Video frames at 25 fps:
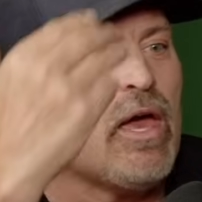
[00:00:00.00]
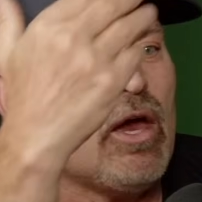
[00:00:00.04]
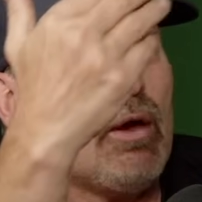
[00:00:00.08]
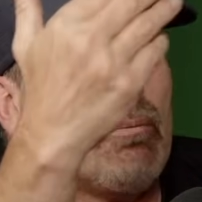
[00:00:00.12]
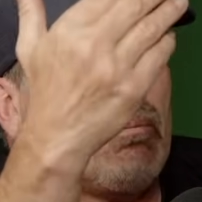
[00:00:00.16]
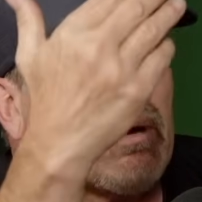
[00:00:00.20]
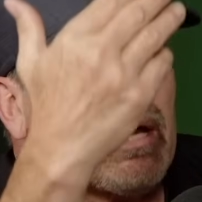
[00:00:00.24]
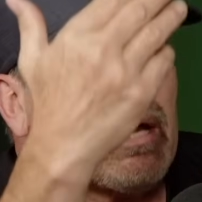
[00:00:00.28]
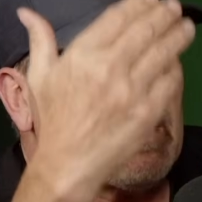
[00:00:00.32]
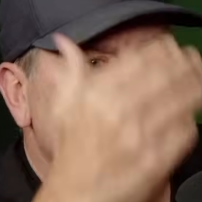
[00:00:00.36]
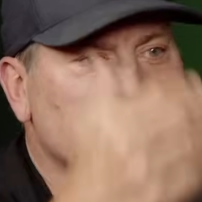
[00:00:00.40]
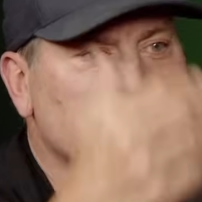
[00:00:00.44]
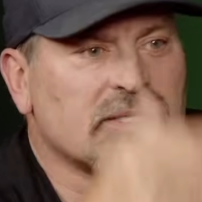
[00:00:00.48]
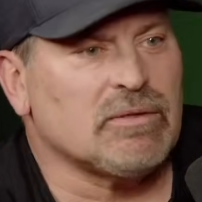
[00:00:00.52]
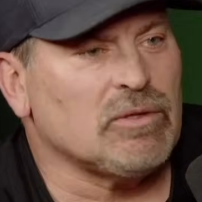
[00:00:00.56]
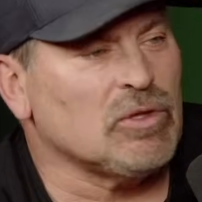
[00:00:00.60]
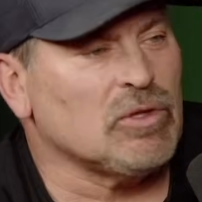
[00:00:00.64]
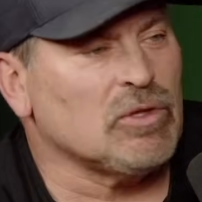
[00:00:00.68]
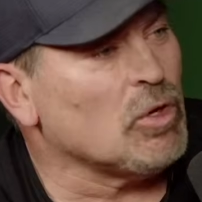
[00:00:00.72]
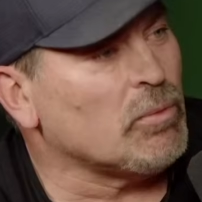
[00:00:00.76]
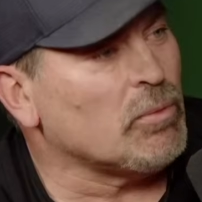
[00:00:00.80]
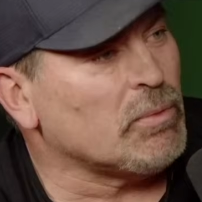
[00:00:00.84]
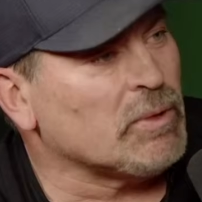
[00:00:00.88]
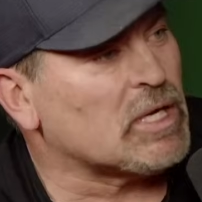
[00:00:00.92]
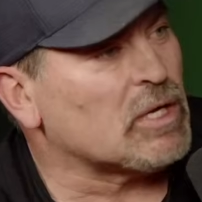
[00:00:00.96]
Because
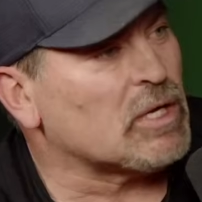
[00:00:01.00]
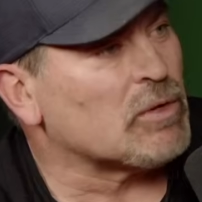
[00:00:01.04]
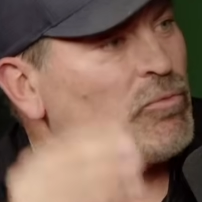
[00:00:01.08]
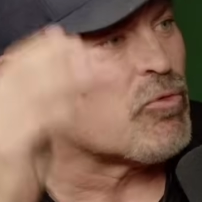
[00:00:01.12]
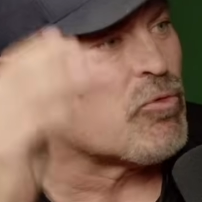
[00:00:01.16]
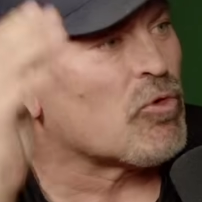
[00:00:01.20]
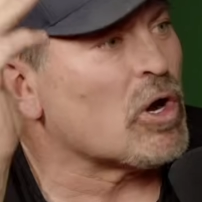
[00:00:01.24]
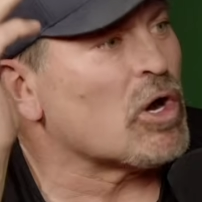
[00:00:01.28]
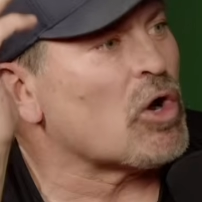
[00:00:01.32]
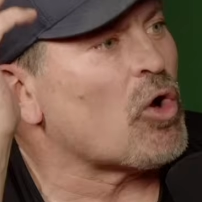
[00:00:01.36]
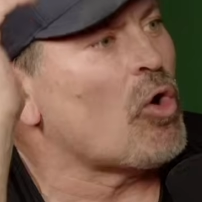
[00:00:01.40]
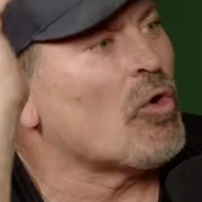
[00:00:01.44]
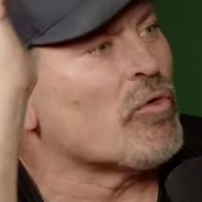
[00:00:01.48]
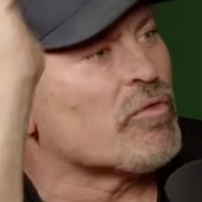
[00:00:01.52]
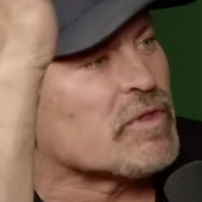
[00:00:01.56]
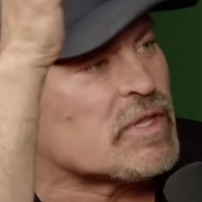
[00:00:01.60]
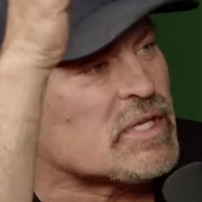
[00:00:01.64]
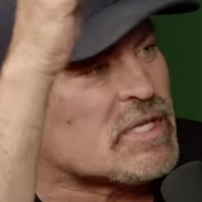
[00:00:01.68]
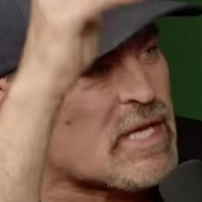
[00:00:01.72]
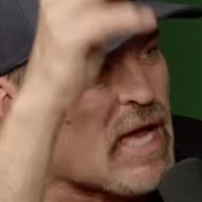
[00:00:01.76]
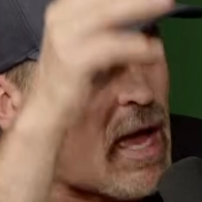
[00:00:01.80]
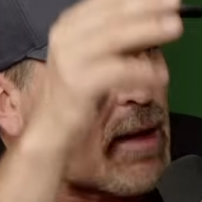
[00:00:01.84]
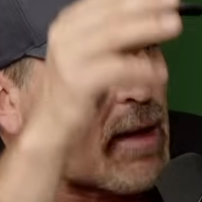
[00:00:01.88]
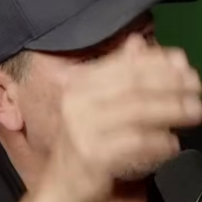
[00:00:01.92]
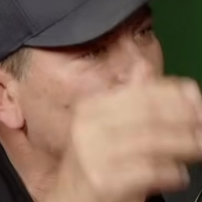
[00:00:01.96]
nobody can run over the
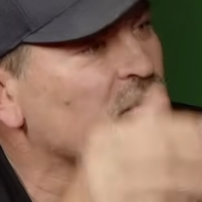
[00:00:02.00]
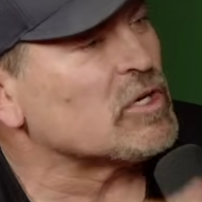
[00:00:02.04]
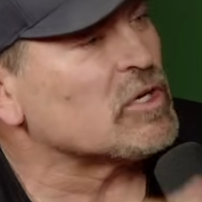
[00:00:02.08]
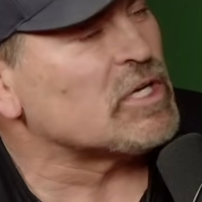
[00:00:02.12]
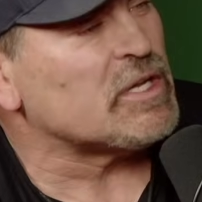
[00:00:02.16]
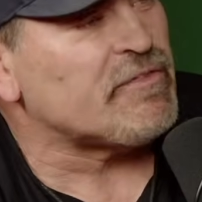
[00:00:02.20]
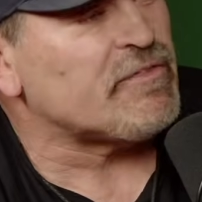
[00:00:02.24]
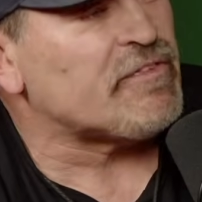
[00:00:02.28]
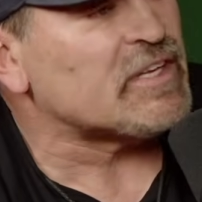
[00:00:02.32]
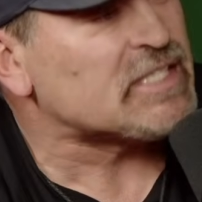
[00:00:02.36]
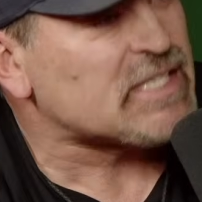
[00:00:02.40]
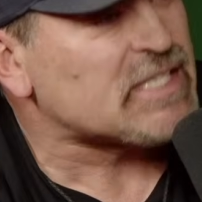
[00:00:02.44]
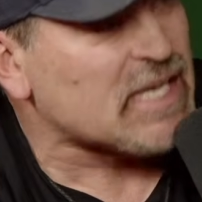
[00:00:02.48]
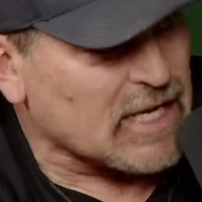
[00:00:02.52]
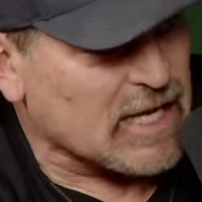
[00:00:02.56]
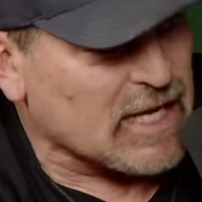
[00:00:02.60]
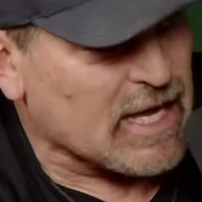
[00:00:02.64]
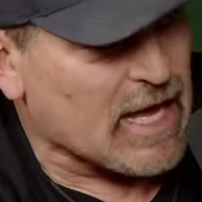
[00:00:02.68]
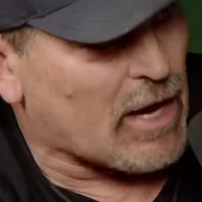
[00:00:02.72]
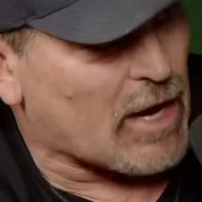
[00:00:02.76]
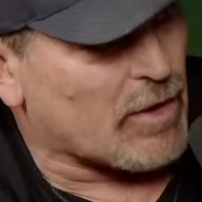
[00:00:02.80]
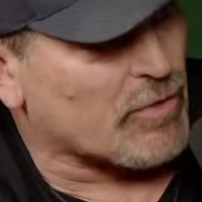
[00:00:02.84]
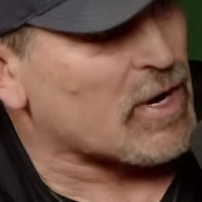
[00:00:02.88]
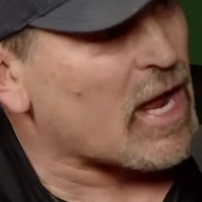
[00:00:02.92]
top of our defense anyhow